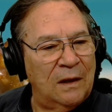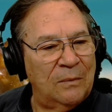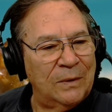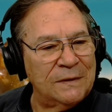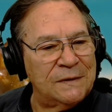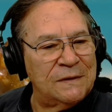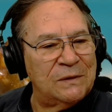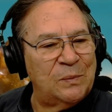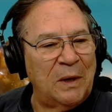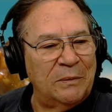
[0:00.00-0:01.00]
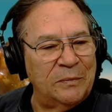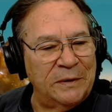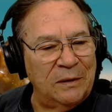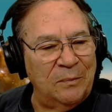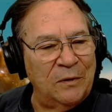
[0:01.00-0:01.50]
Because this is
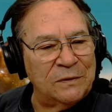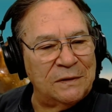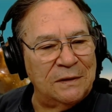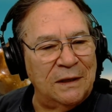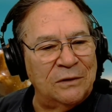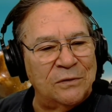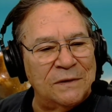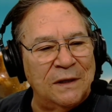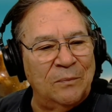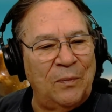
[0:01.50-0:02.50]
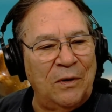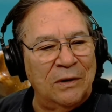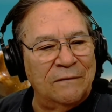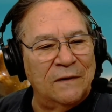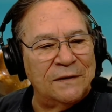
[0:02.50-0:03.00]
probably the most interesting part
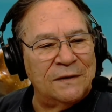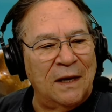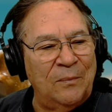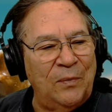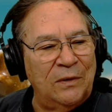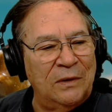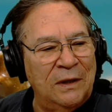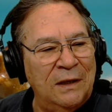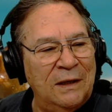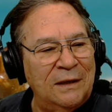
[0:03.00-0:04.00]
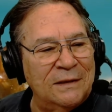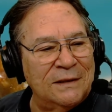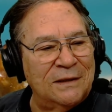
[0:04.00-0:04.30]
of this sample because it